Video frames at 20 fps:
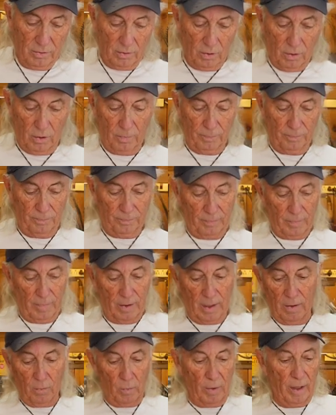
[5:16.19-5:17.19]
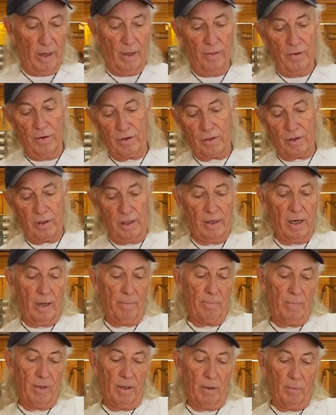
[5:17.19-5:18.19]
So it went in there, slid
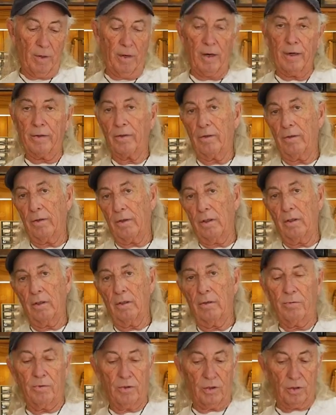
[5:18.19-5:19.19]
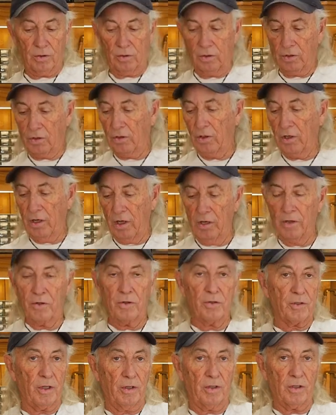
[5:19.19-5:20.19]
up, and it went right to the, uh, the, the
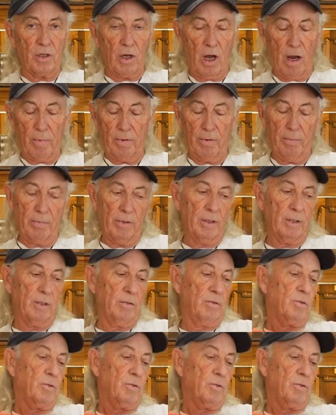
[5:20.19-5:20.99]
ears at the top of the bucket.